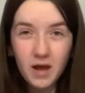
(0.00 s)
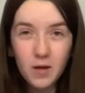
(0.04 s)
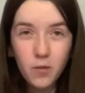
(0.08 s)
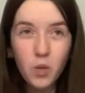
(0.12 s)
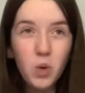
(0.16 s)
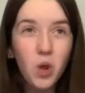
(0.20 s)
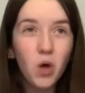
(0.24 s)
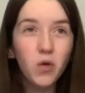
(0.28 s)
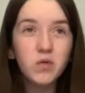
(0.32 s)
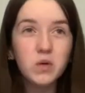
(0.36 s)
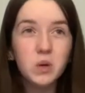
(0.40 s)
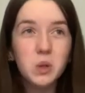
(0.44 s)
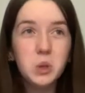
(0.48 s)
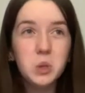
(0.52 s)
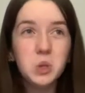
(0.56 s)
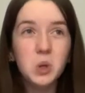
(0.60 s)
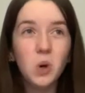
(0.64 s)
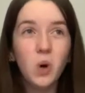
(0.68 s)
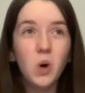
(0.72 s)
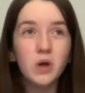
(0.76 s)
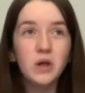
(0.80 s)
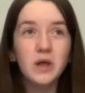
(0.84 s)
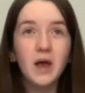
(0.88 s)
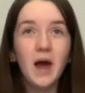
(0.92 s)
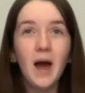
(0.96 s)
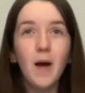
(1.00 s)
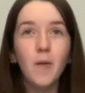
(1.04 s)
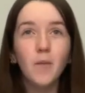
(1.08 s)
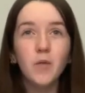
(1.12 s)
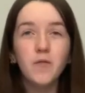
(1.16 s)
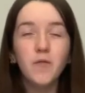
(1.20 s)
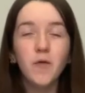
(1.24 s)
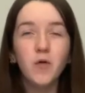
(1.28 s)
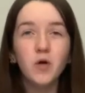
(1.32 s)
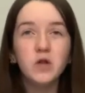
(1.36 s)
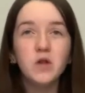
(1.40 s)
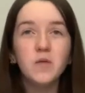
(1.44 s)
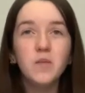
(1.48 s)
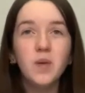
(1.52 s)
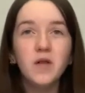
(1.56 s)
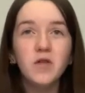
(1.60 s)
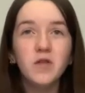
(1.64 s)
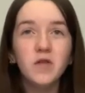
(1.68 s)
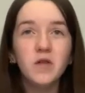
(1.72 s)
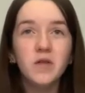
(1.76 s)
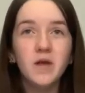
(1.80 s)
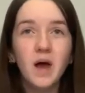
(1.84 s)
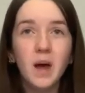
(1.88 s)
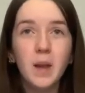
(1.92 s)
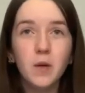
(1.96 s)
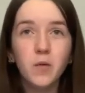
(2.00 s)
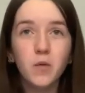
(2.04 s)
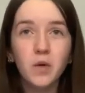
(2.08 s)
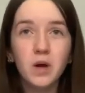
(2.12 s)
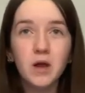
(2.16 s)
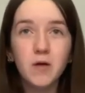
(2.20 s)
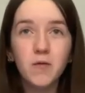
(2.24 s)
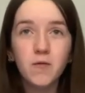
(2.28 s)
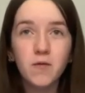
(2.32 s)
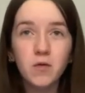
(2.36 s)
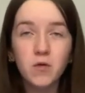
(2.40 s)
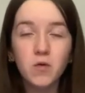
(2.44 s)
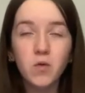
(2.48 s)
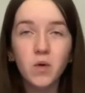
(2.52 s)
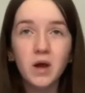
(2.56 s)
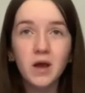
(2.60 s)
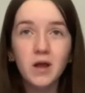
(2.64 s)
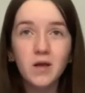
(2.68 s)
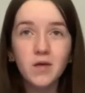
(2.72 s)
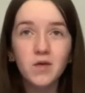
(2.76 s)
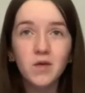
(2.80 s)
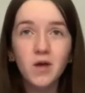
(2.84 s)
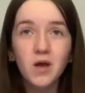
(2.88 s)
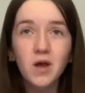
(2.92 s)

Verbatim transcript: We're not too sure yet. We've already been to Tenerife and Greece.